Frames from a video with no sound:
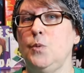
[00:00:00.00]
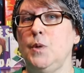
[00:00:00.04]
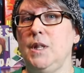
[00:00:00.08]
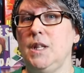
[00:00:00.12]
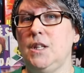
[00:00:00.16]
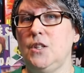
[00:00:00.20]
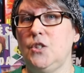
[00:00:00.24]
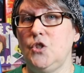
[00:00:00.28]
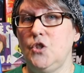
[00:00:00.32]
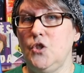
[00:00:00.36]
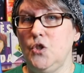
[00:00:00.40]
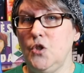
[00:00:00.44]
with
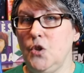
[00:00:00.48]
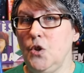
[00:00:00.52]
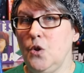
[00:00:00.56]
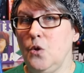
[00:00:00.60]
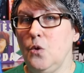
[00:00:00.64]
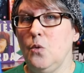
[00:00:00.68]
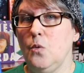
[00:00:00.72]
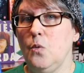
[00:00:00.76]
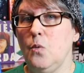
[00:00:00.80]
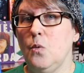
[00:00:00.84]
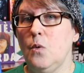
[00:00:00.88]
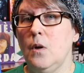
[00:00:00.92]
this
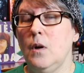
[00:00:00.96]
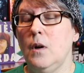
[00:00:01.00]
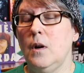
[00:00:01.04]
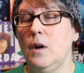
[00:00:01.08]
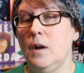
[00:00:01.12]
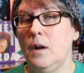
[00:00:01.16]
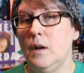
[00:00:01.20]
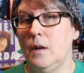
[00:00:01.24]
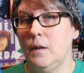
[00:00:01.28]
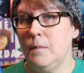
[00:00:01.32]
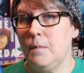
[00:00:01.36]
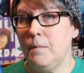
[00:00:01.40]
new
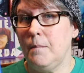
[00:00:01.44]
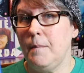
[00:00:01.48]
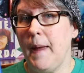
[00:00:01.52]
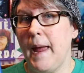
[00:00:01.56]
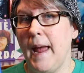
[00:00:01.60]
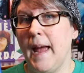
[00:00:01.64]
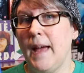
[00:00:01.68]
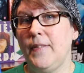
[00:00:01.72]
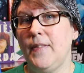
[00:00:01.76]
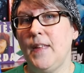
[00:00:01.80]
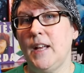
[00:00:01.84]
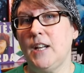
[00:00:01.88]

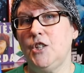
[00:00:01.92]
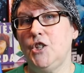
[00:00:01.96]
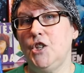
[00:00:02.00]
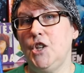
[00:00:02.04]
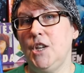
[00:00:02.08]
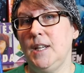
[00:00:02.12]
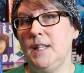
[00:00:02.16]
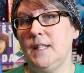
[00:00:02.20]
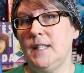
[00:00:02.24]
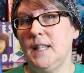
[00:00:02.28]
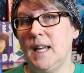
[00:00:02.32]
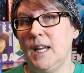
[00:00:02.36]
man that
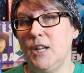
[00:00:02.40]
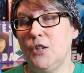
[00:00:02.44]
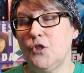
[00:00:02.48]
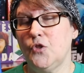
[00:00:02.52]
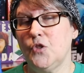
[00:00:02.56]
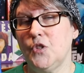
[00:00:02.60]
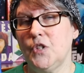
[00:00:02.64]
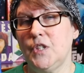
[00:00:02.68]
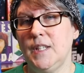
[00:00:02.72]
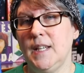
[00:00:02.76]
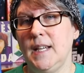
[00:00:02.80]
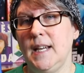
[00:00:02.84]
she is
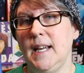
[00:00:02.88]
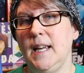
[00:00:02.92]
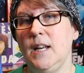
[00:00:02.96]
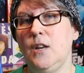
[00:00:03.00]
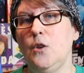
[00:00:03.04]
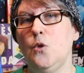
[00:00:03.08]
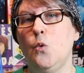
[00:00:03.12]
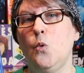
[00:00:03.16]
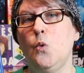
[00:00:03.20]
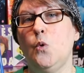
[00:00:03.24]
interested in,